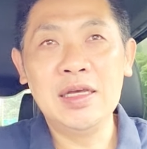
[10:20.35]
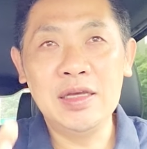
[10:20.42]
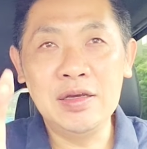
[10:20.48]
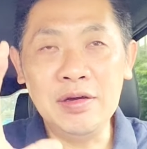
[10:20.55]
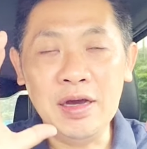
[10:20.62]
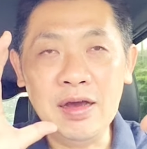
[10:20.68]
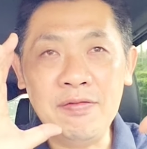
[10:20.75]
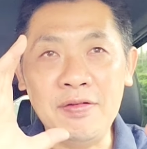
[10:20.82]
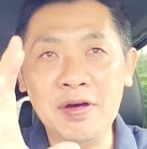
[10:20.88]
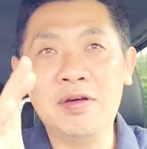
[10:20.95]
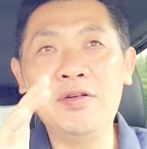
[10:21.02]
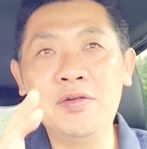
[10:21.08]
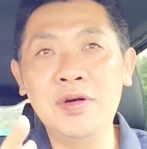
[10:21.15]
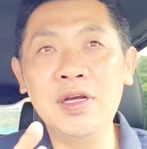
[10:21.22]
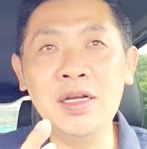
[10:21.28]
you have a
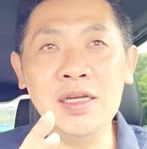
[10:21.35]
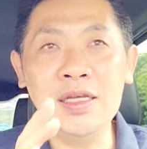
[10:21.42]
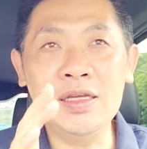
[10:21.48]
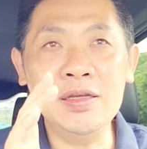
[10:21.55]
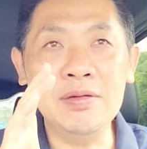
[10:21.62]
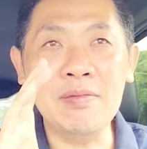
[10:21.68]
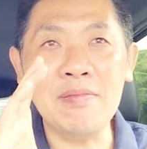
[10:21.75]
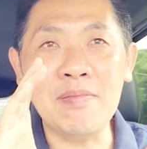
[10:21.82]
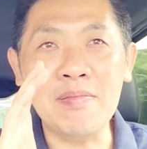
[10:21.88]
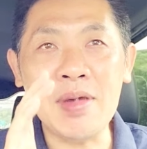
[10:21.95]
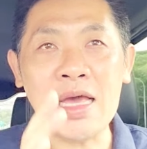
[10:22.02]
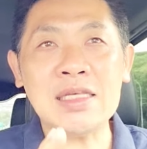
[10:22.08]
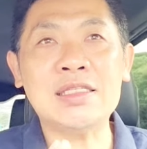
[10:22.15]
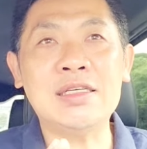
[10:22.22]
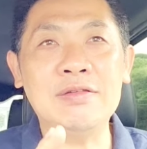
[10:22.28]
really
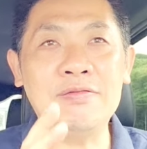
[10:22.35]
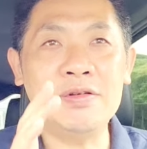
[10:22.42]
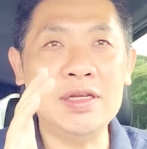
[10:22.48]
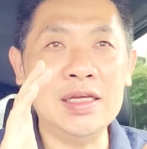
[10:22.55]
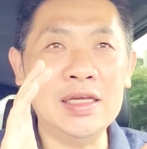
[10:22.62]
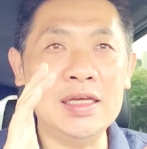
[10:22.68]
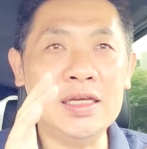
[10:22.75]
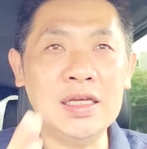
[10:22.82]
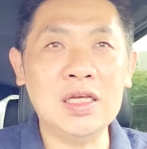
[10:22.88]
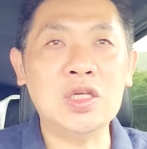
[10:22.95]
massively